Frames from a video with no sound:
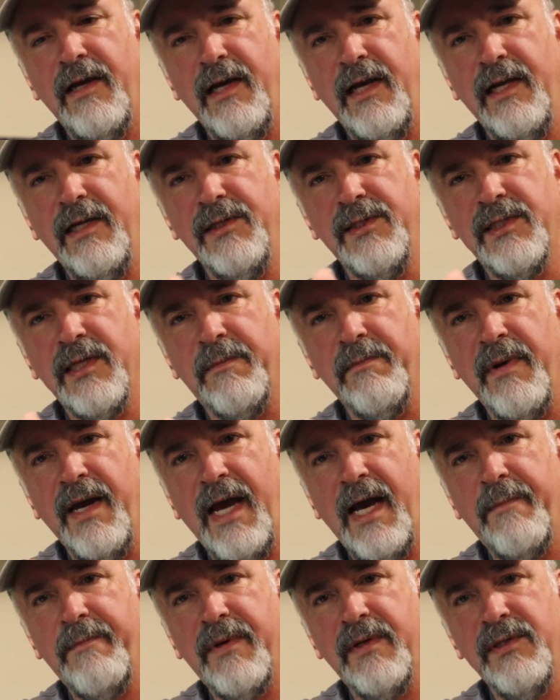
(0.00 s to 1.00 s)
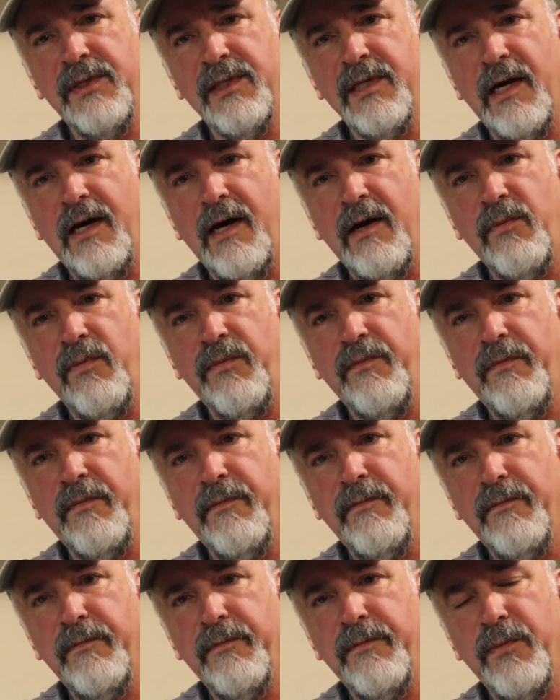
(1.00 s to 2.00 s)
and something happens on
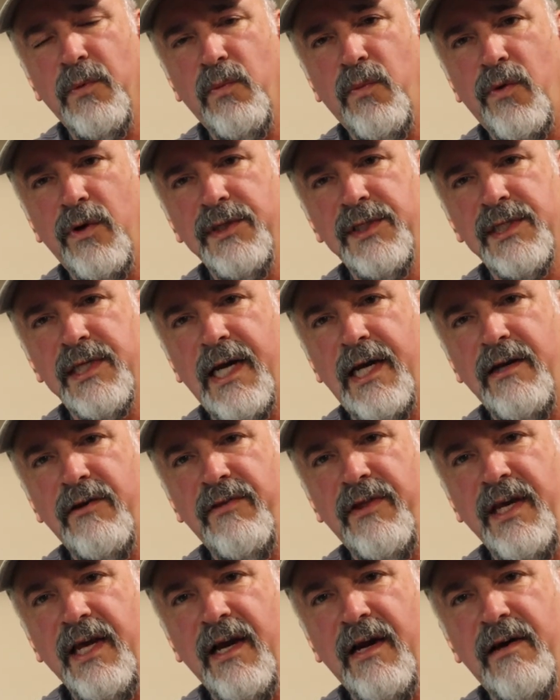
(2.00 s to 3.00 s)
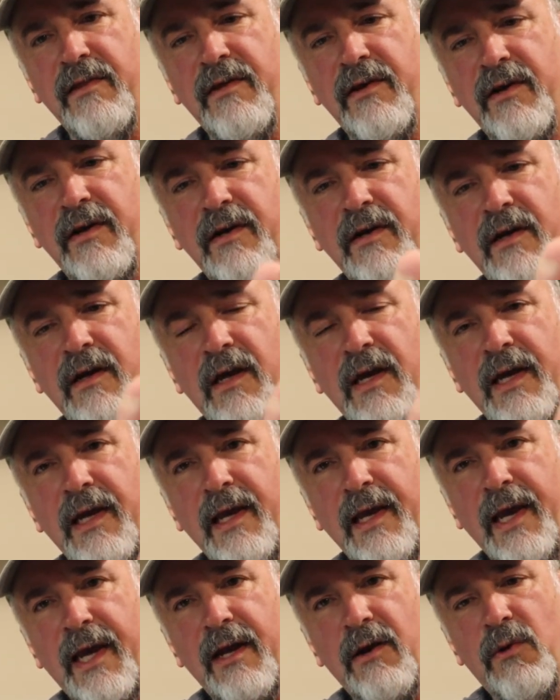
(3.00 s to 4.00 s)
one side or the other
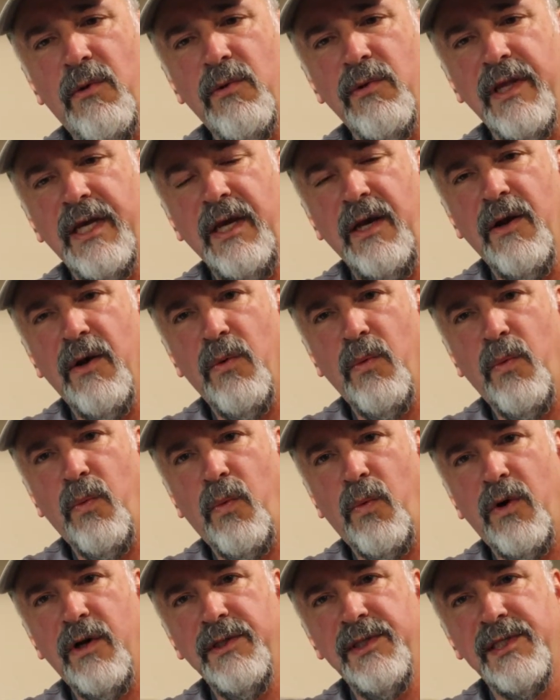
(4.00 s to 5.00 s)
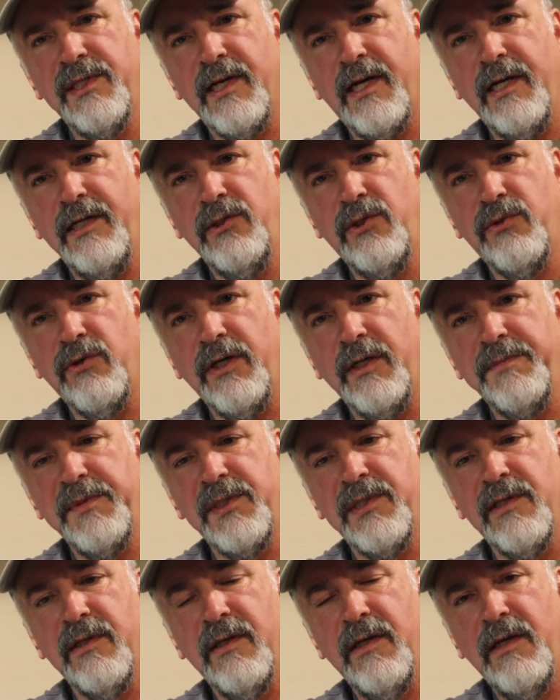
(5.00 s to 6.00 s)
and only one side
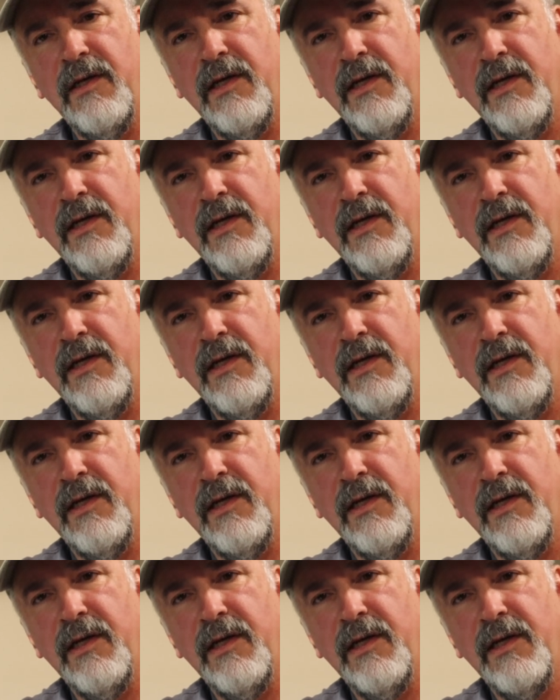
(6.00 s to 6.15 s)
trips,